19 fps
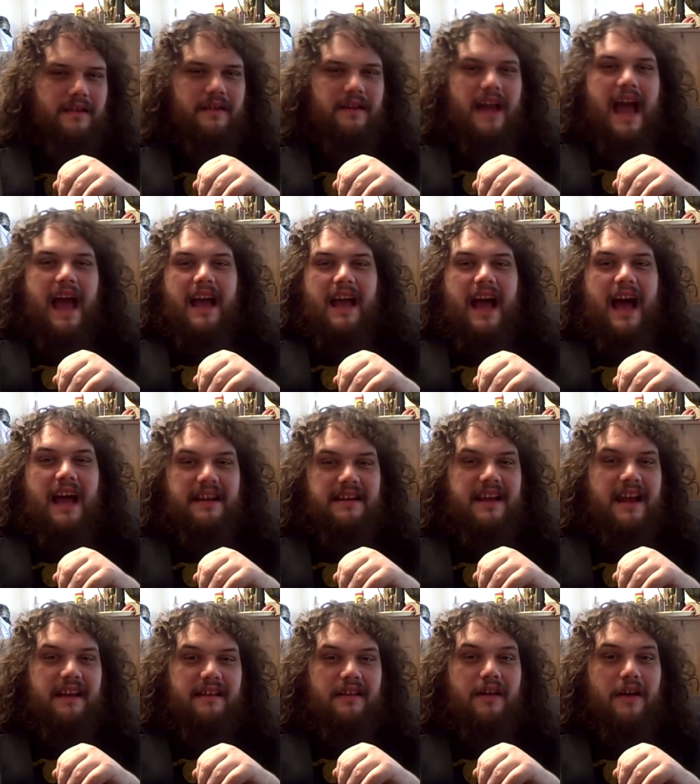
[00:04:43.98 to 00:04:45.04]
you gotta kind of
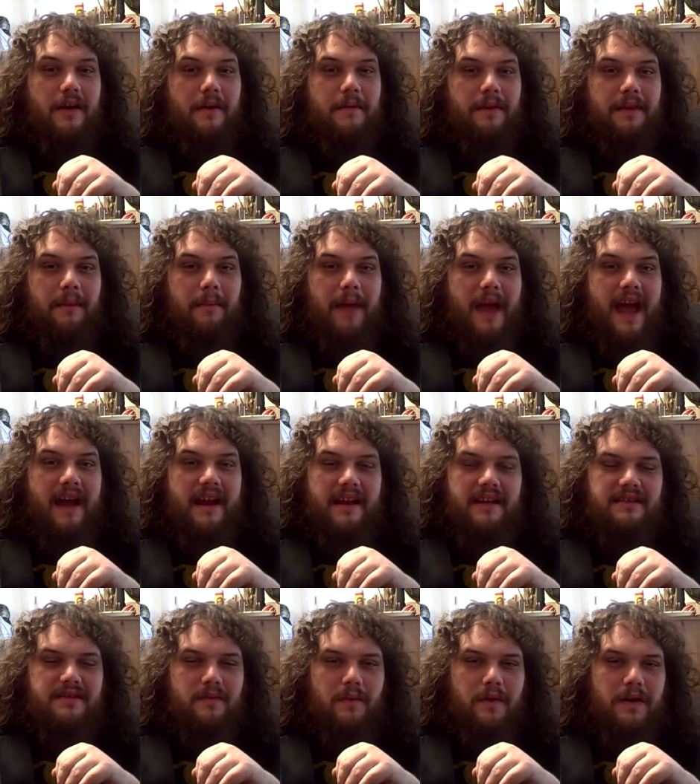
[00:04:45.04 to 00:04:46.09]
take the good with the bad,
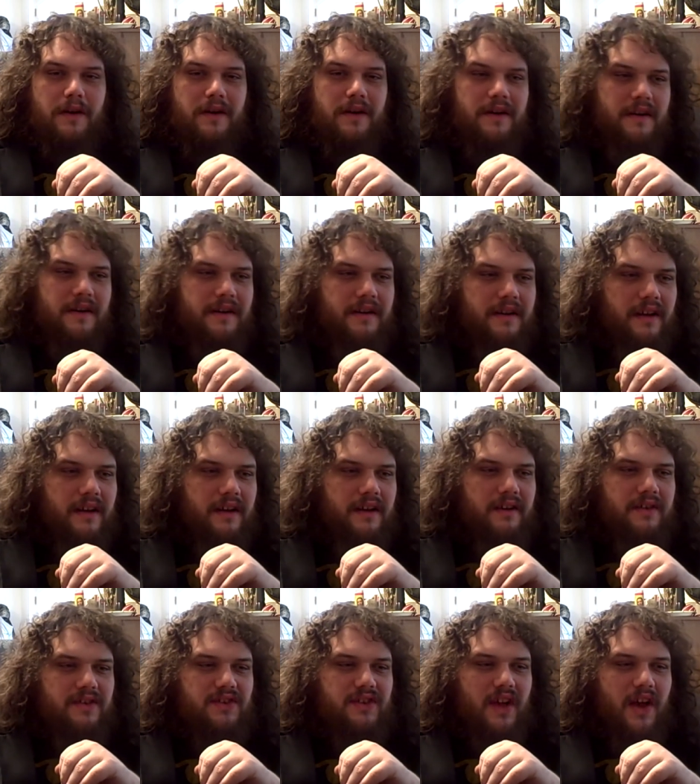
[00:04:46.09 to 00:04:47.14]
as it were.
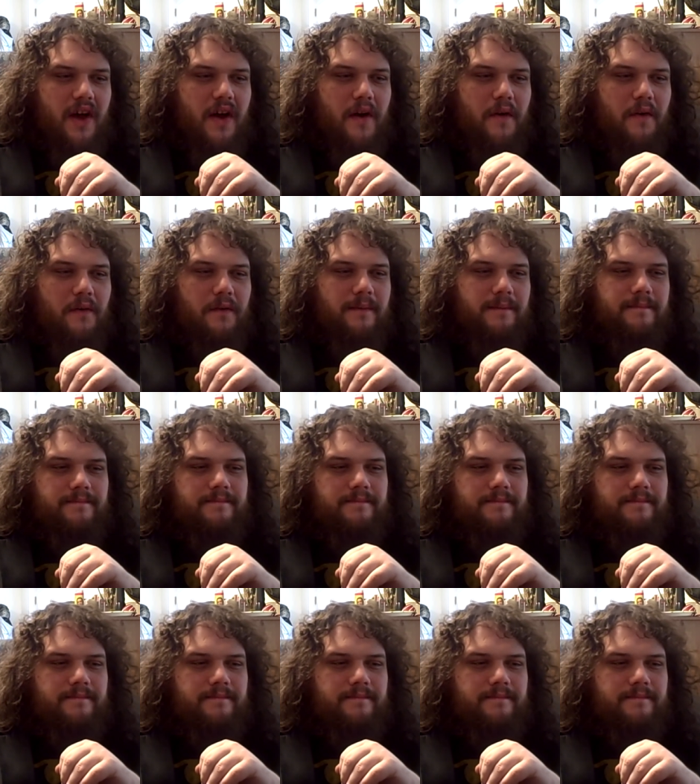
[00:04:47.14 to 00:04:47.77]
So,